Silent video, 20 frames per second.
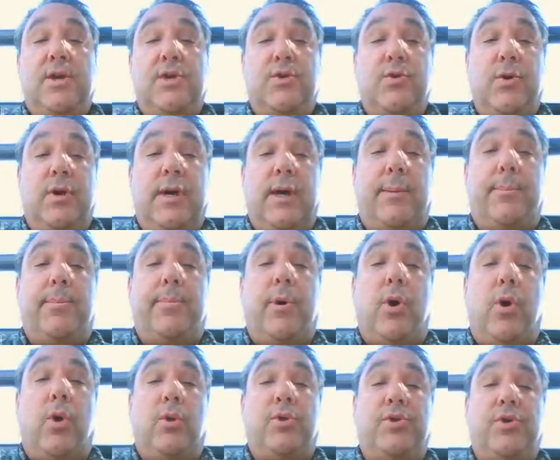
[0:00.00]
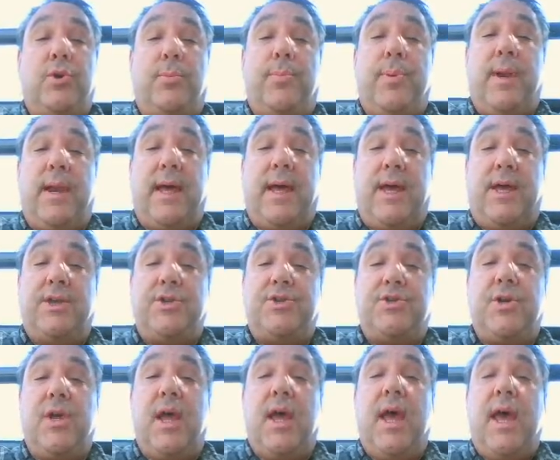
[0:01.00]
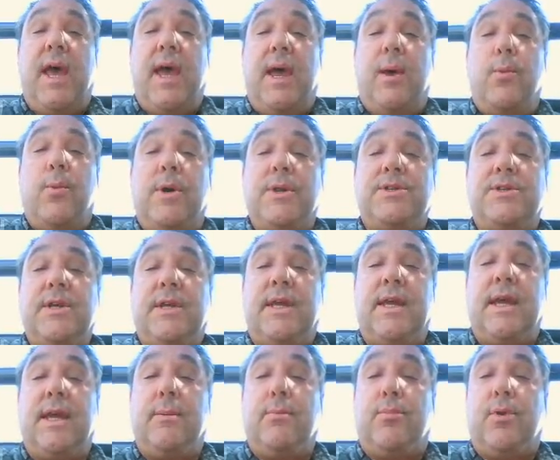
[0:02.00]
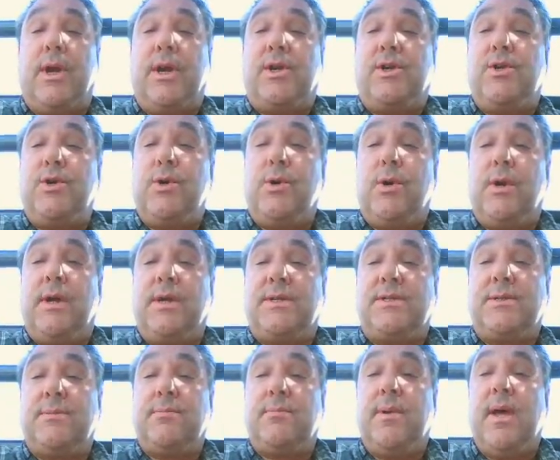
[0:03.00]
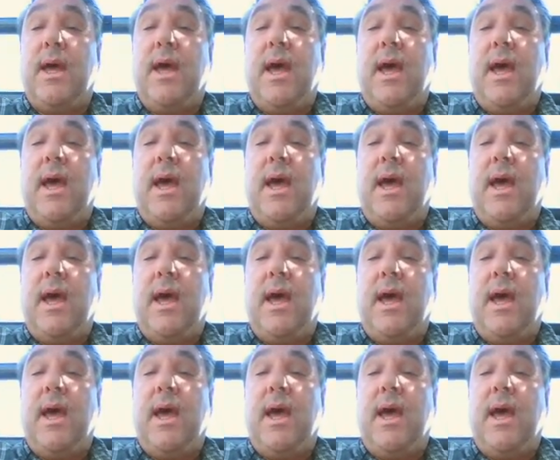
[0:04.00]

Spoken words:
to uphold your pledge and once again bring tourism